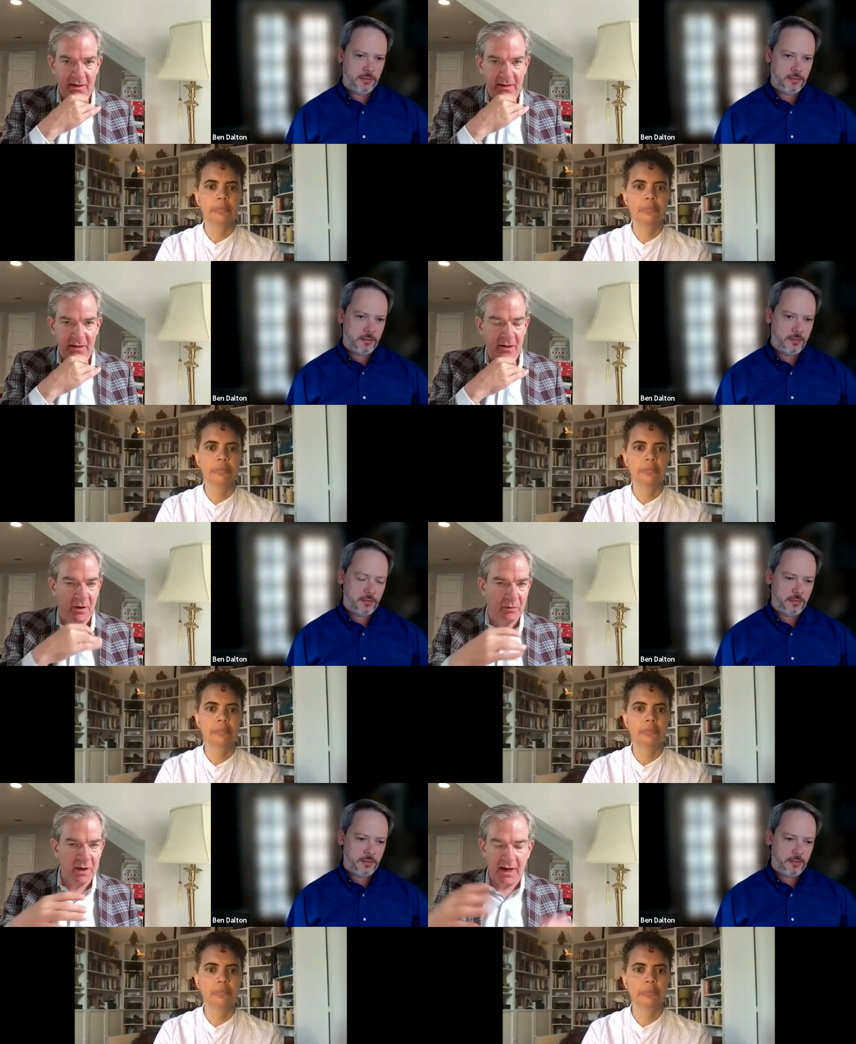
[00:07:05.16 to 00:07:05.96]
Speaker 1: uh, you
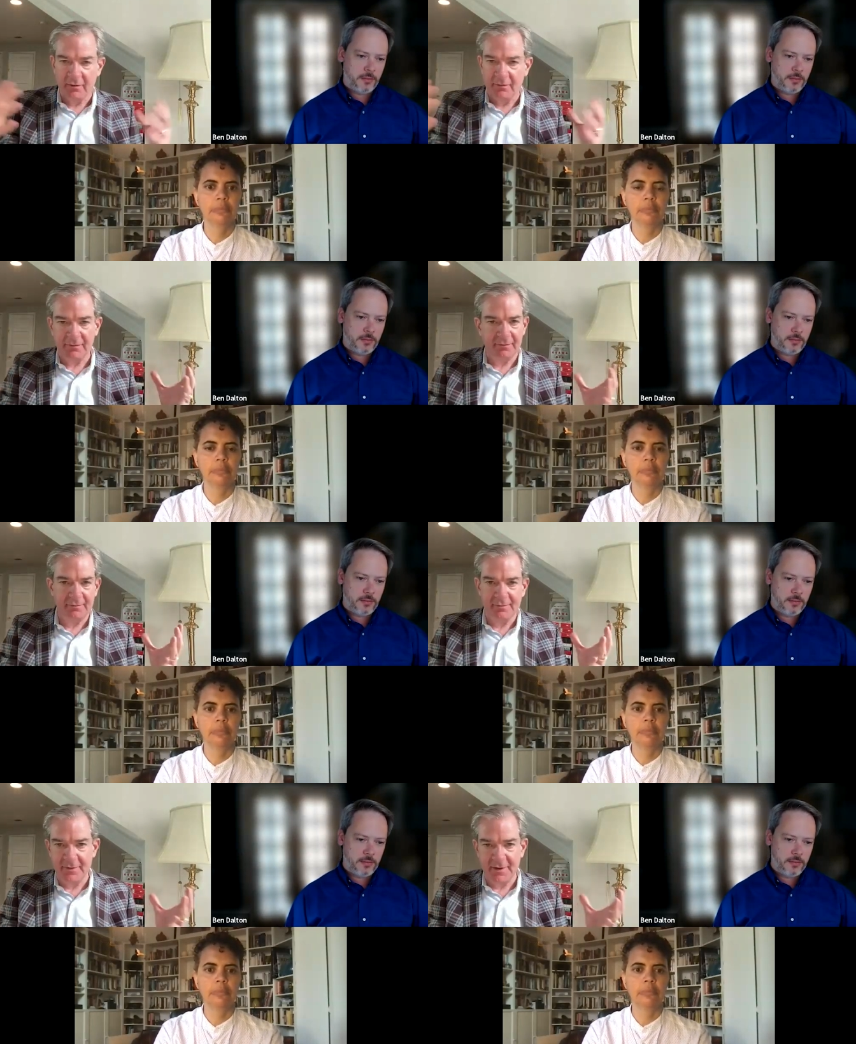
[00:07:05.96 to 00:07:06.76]
know, kind of
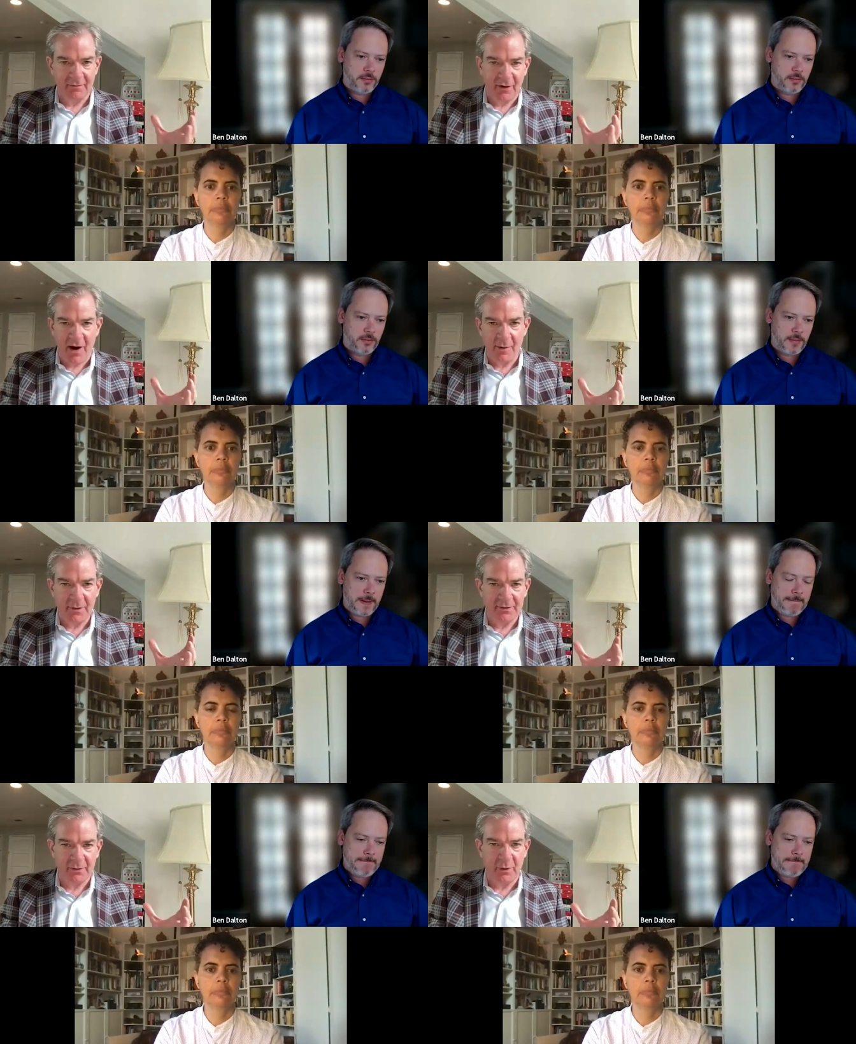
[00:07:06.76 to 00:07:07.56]
the
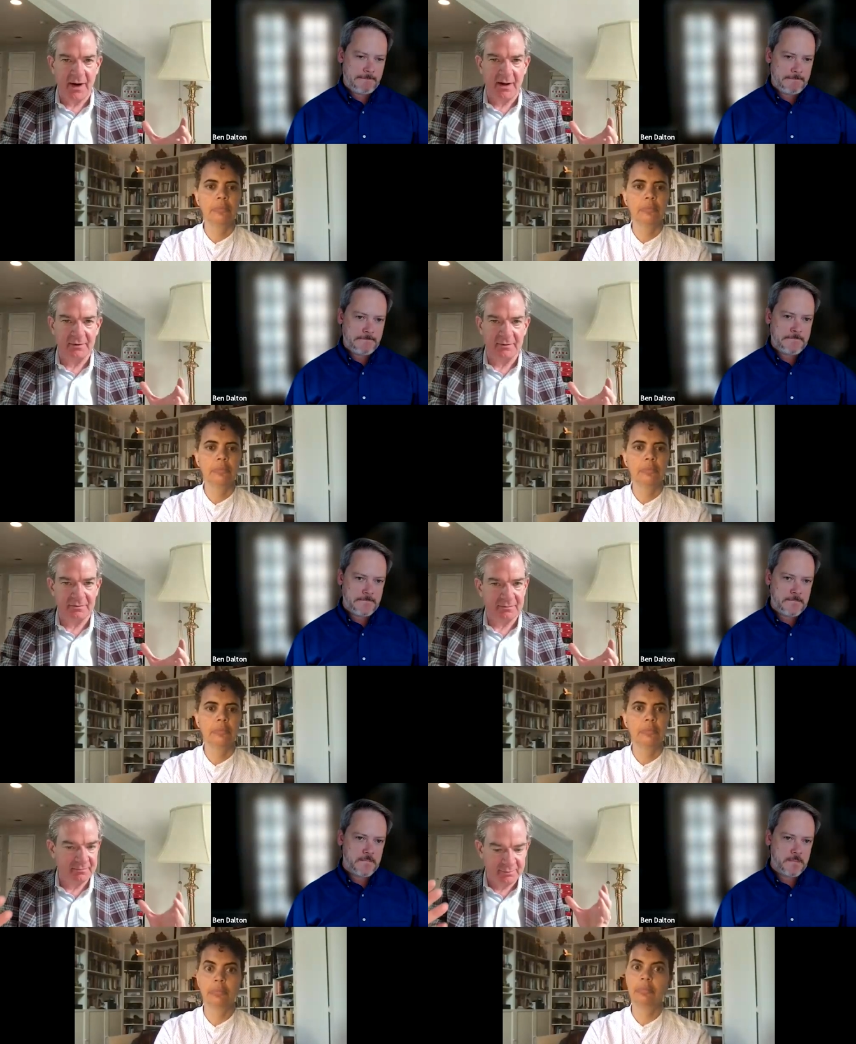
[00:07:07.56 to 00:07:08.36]
environment around
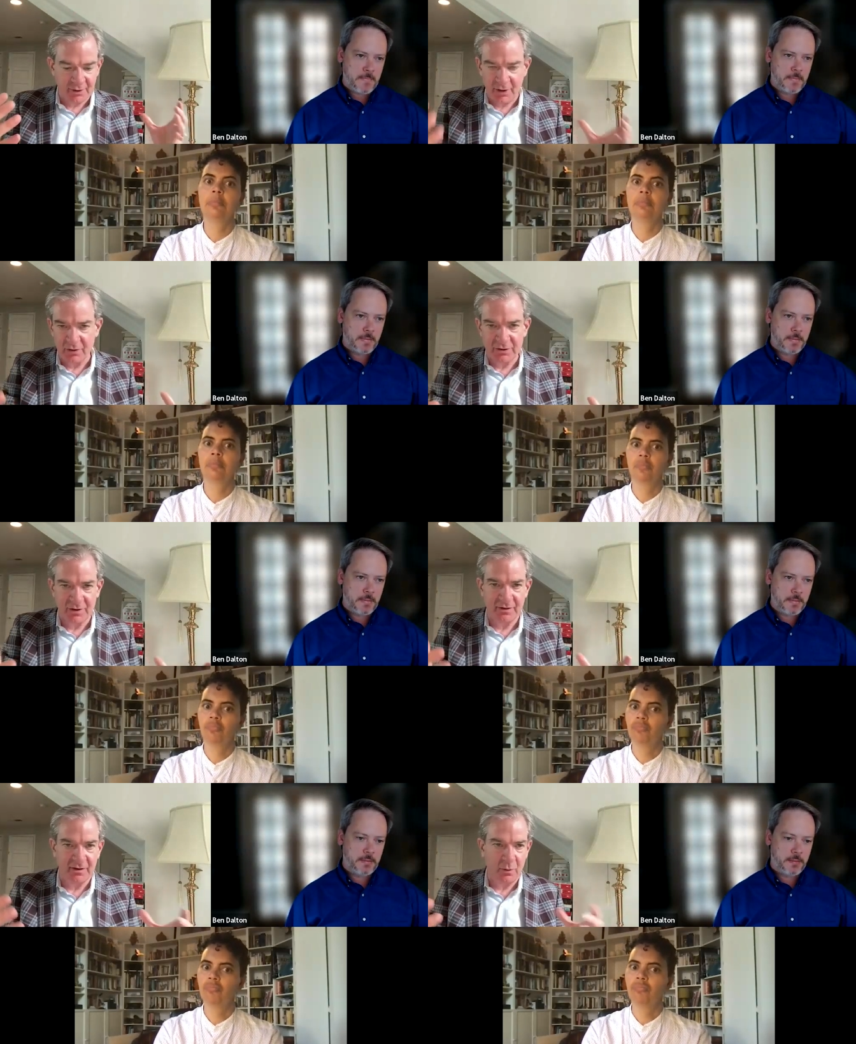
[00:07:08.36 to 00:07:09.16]

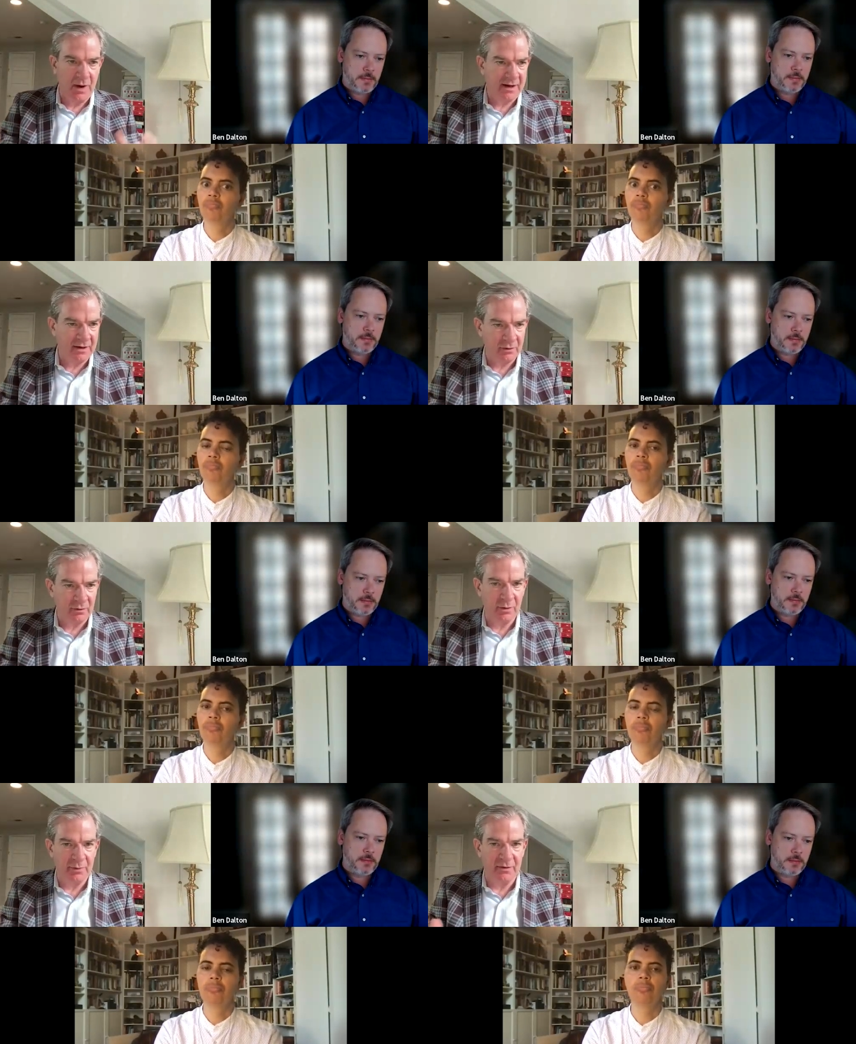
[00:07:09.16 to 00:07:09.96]
Prigozhin and the Wagner
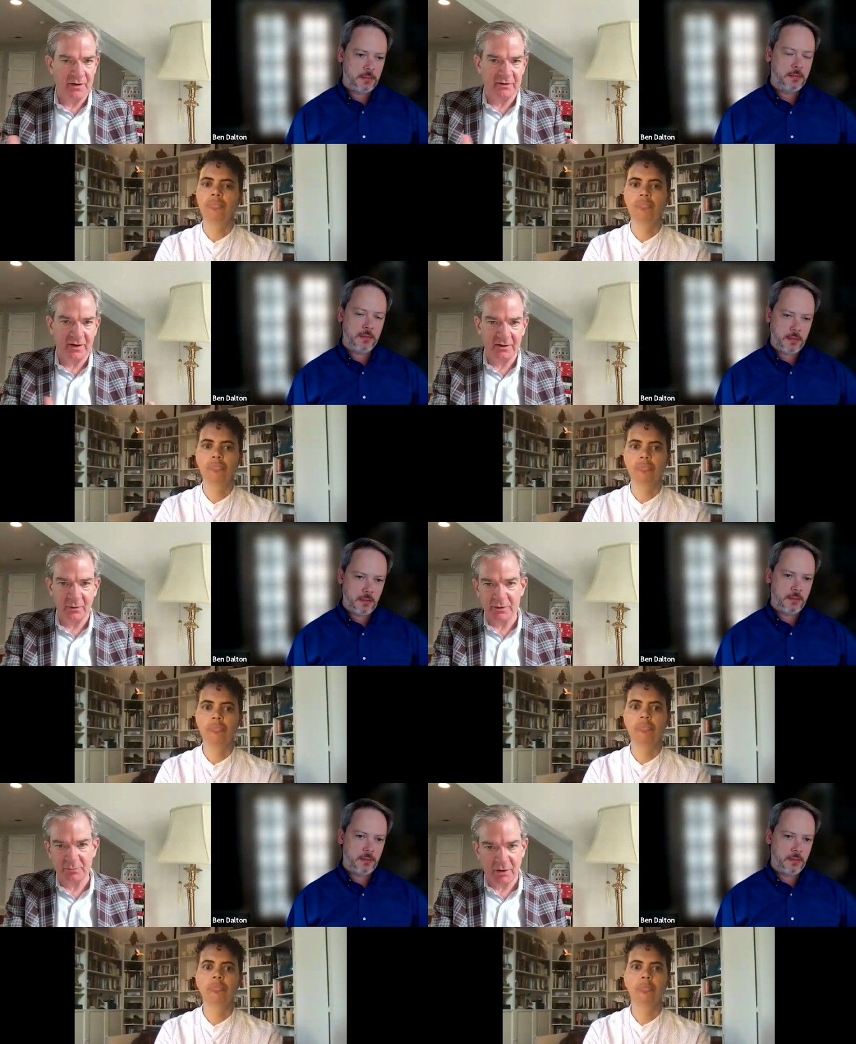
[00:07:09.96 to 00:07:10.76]
Group, and the extent
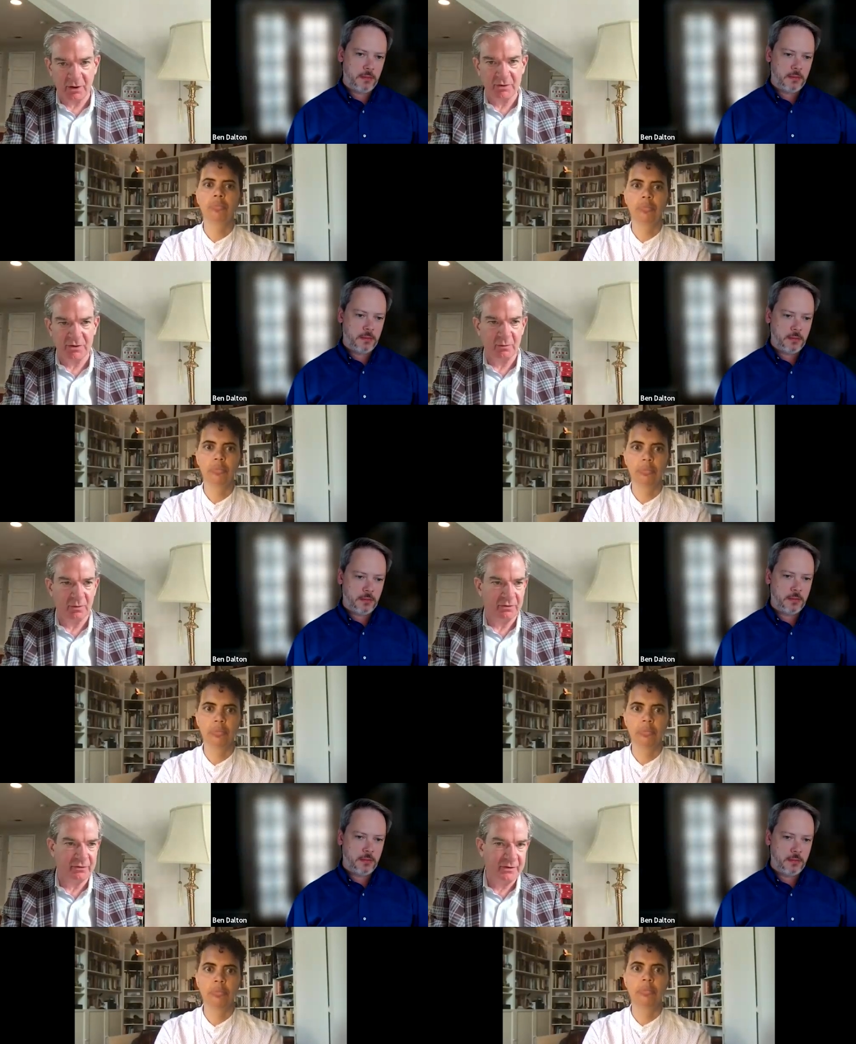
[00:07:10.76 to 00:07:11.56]
to which Prigozhin
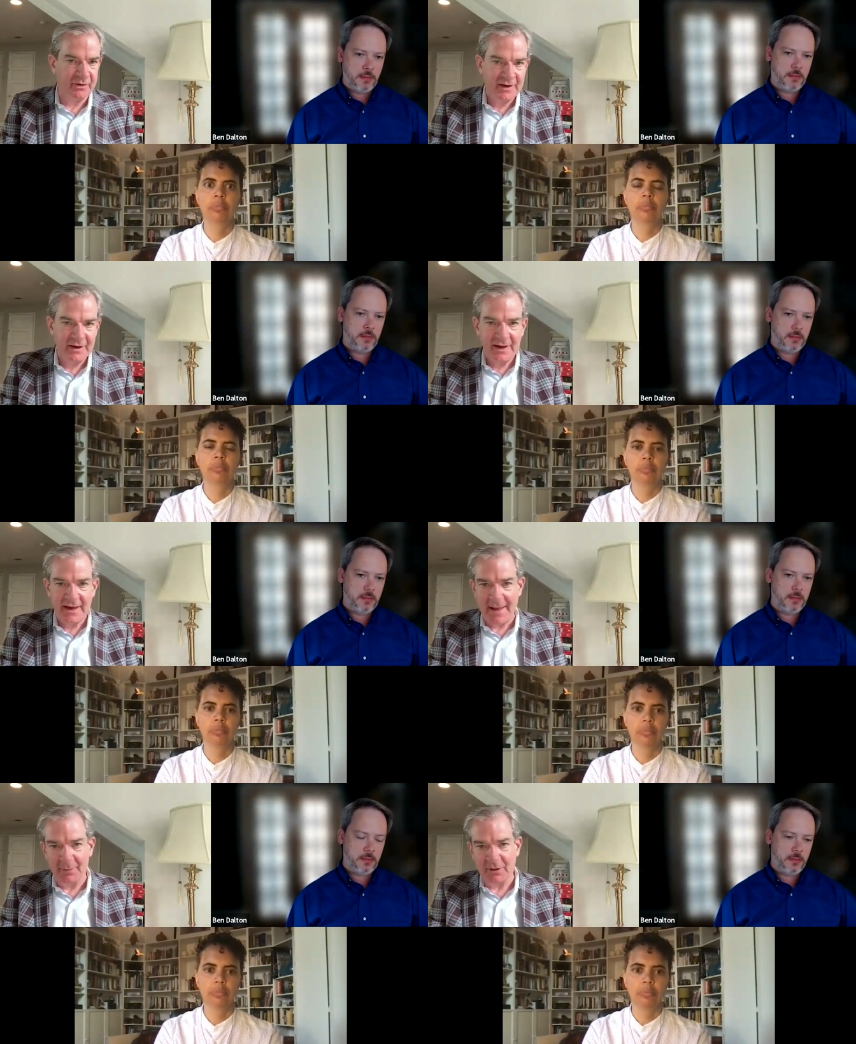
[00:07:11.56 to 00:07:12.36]
was
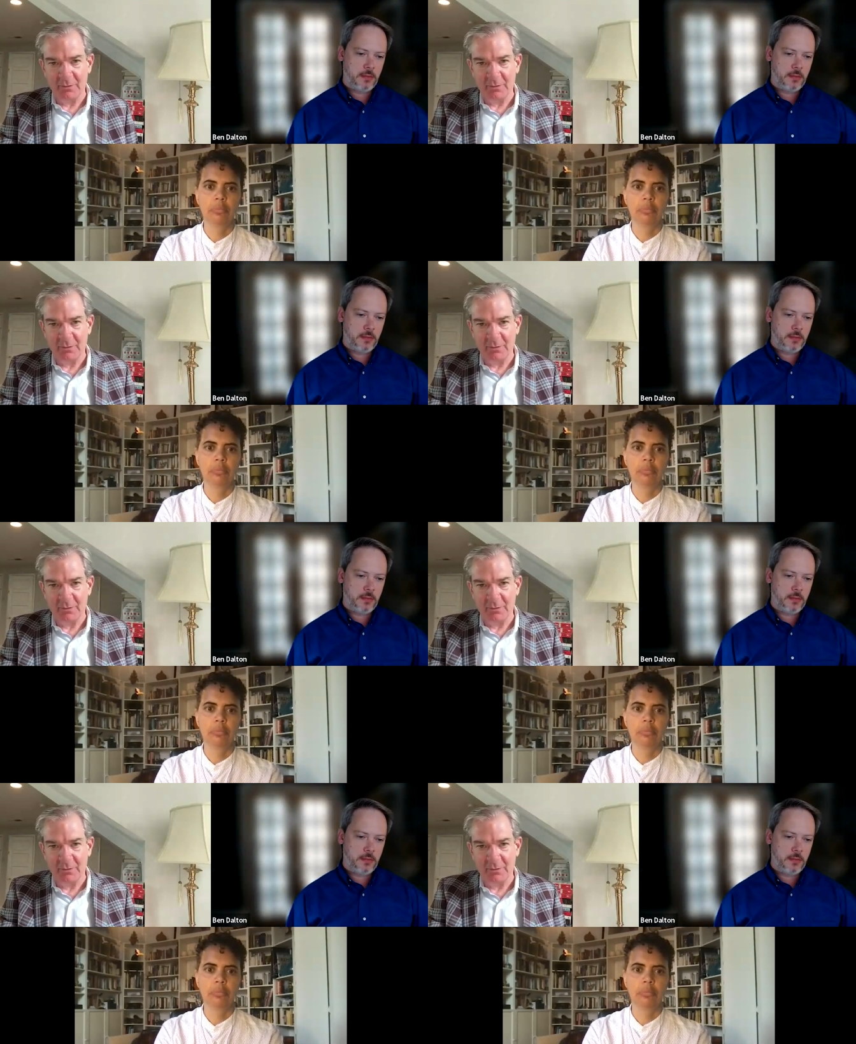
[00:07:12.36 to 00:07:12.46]
able to